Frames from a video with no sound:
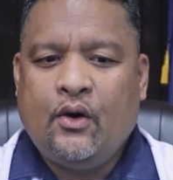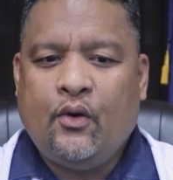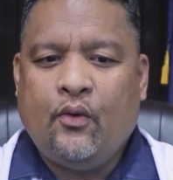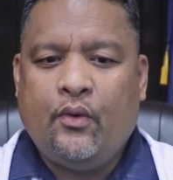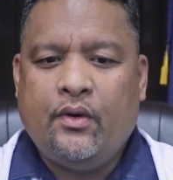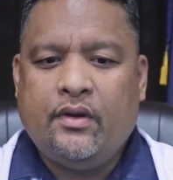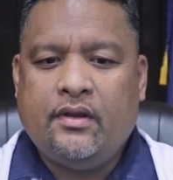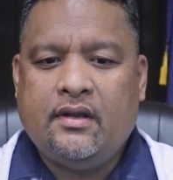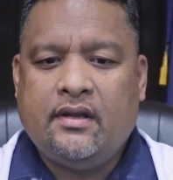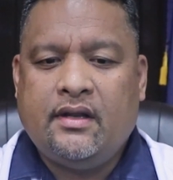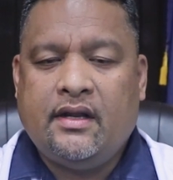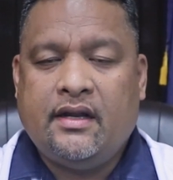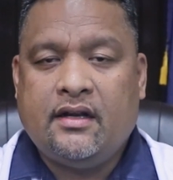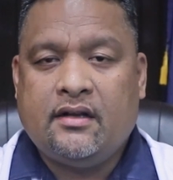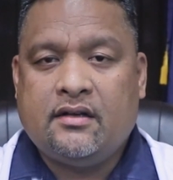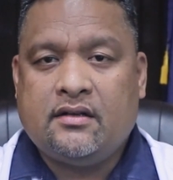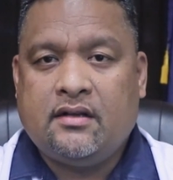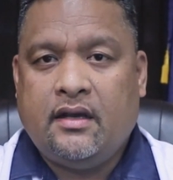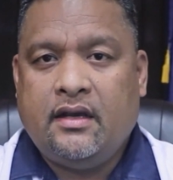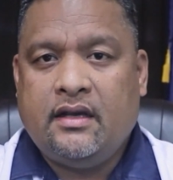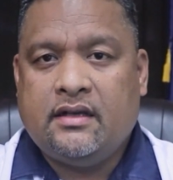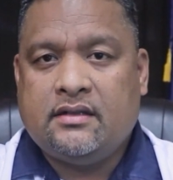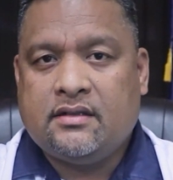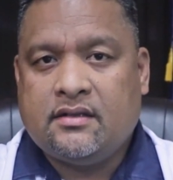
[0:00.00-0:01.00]
within an
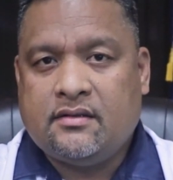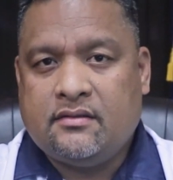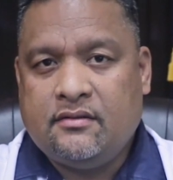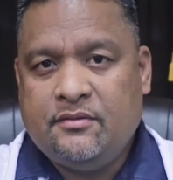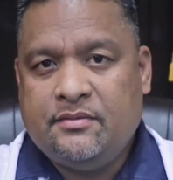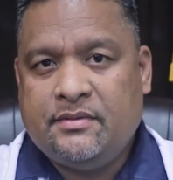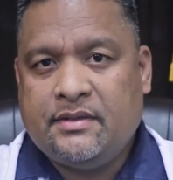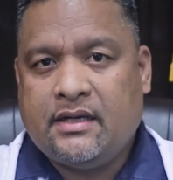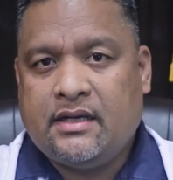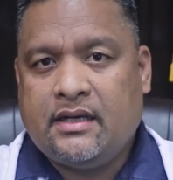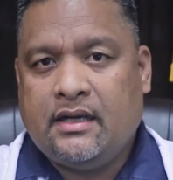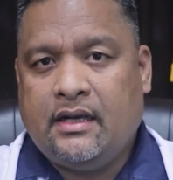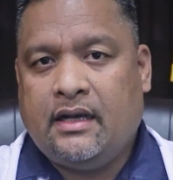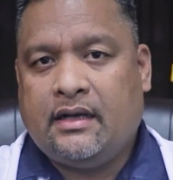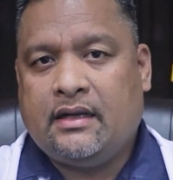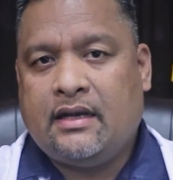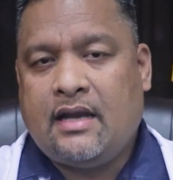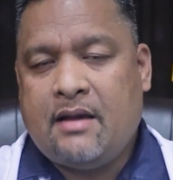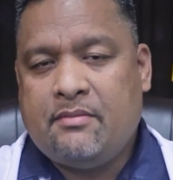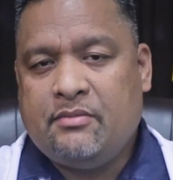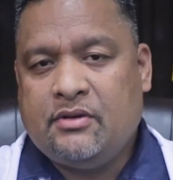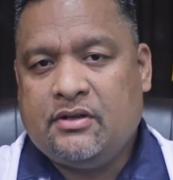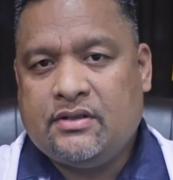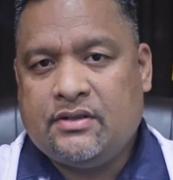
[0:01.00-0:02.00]
exclusive
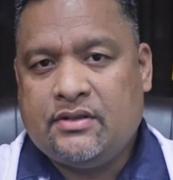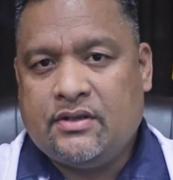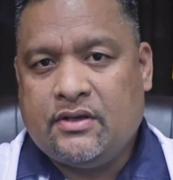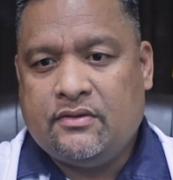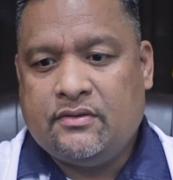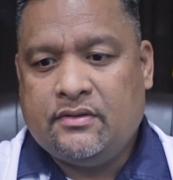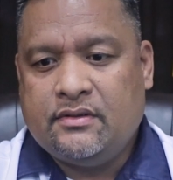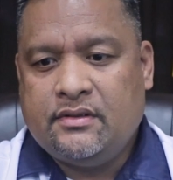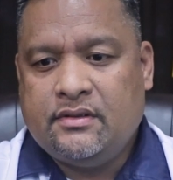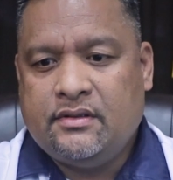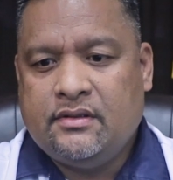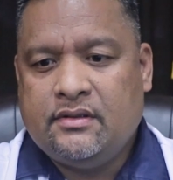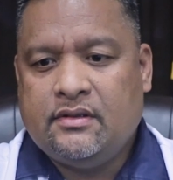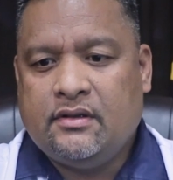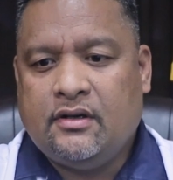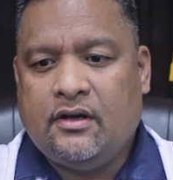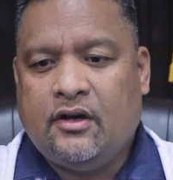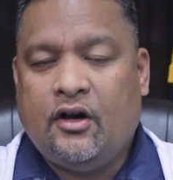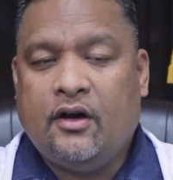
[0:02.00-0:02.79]
economic zone